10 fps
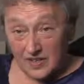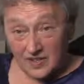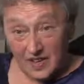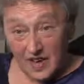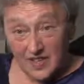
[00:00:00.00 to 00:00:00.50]

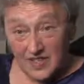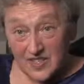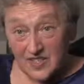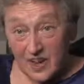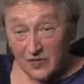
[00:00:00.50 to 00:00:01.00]
science
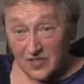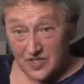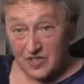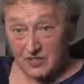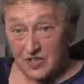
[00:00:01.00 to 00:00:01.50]
is never
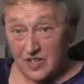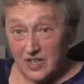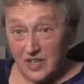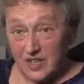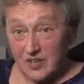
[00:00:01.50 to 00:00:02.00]

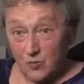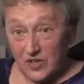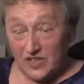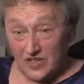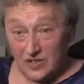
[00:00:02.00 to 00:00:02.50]
secret
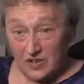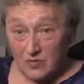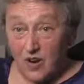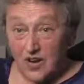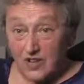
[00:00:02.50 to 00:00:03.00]
when it's
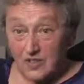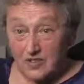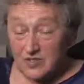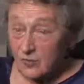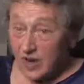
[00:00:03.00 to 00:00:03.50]
done right.
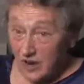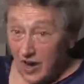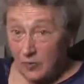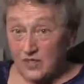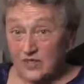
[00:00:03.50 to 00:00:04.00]
There's,
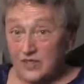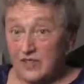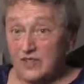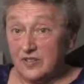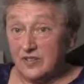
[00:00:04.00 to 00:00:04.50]
I would say
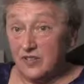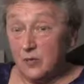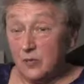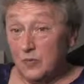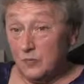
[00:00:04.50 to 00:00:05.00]
that there's
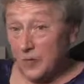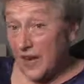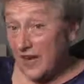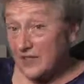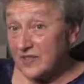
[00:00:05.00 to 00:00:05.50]
no
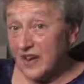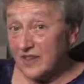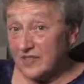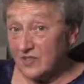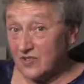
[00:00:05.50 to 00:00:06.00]
bad
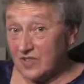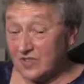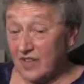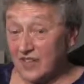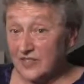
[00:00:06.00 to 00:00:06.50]
science. There's just
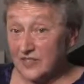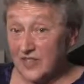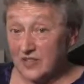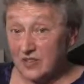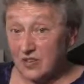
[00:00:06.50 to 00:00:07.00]
lots of
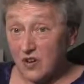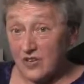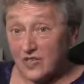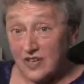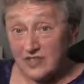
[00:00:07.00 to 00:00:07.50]
things that are
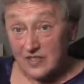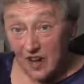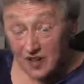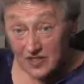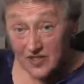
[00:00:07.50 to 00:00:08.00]
called science
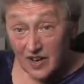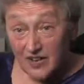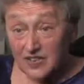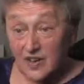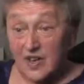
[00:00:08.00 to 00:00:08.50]
that aren't
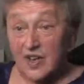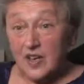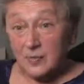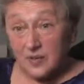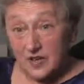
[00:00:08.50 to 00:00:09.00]
science
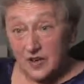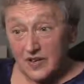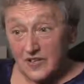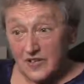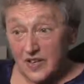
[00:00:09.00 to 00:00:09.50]

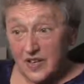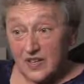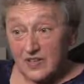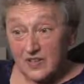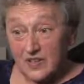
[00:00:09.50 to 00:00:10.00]
because
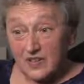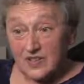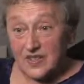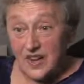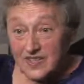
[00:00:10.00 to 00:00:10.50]

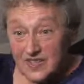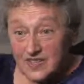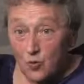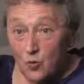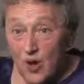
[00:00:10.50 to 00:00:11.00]
science is
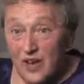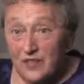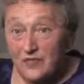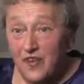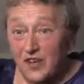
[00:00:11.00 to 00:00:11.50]
a way
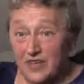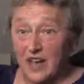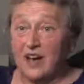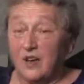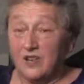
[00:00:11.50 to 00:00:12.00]
of finding
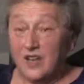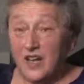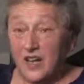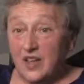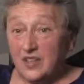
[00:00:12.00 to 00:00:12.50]
out
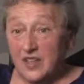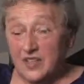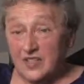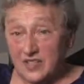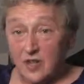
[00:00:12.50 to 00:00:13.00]
that
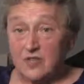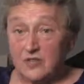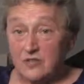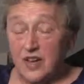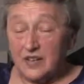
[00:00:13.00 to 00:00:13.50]
is self
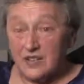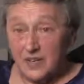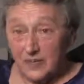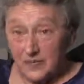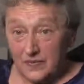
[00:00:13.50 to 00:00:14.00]

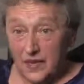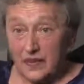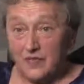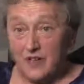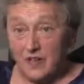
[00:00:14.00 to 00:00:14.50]
correcting
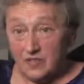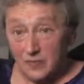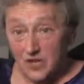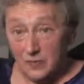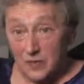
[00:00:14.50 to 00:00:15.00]
and involves
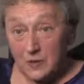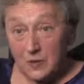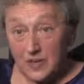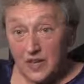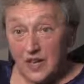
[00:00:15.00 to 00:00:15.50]
many
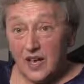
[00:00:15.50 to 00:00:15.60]
people